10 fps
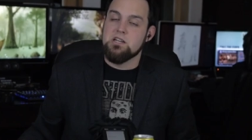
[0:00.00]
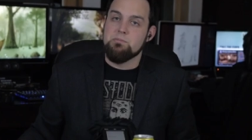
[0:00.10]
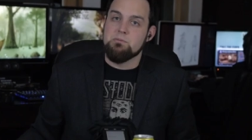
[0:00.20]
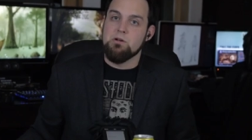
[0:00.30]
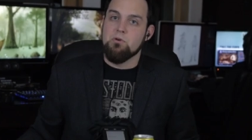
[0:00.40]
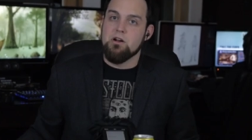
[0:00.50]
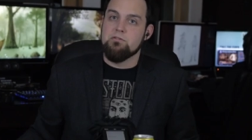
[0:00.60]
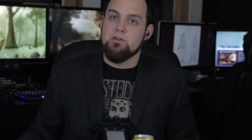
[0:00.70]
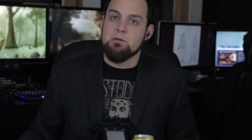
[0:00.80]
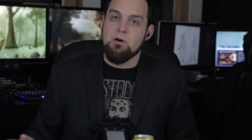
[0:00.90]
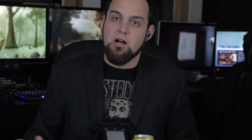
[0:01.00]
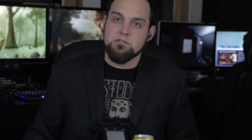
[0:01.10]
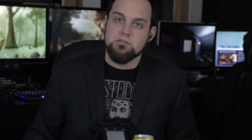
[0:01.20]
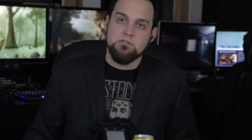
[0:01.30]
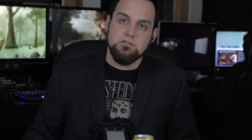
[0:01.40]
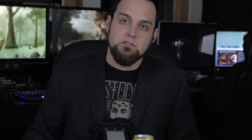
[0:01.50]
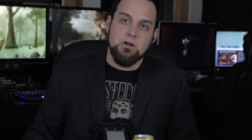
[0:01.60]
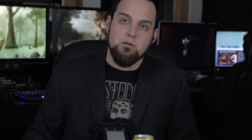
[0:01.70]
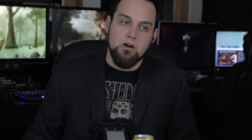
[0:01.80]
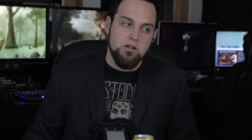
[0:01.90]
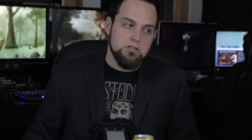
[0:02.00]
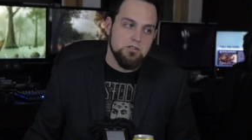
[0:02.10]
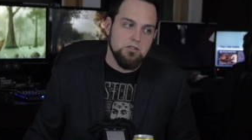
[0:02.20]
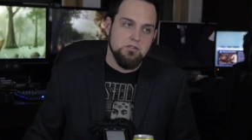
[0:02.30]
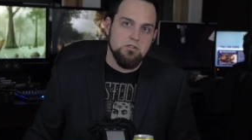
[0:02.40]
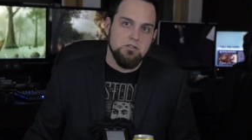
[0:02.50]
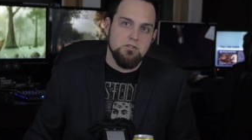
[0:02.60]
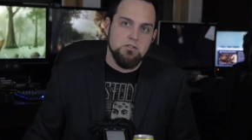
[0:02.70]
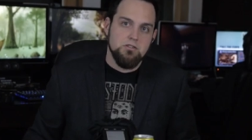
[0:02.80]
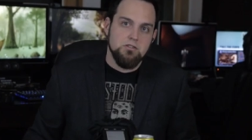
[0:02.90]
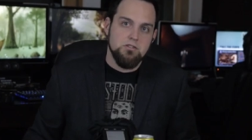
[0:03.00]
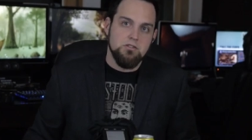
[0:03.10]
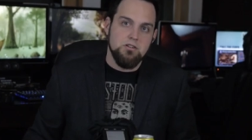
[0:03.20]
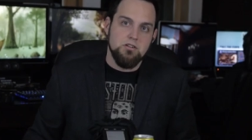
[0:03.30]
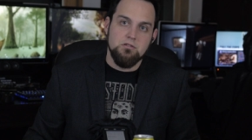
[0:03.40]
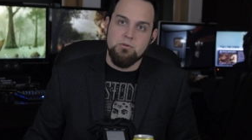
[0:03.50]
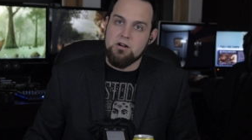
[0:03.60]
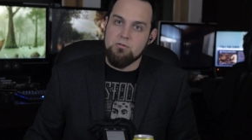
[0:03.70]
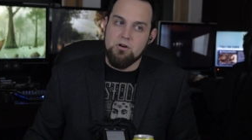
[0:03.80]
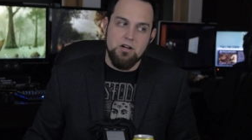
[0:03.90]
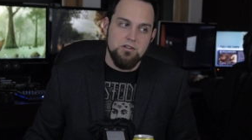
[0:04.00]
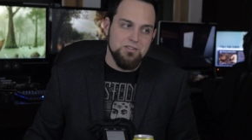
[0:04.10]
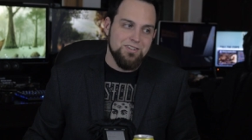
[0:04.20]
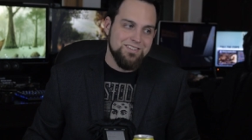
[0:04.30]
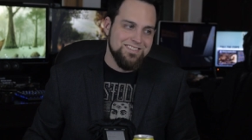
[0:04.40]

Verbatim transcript: stand up and be wearing funny boxers. You better watch you better watch.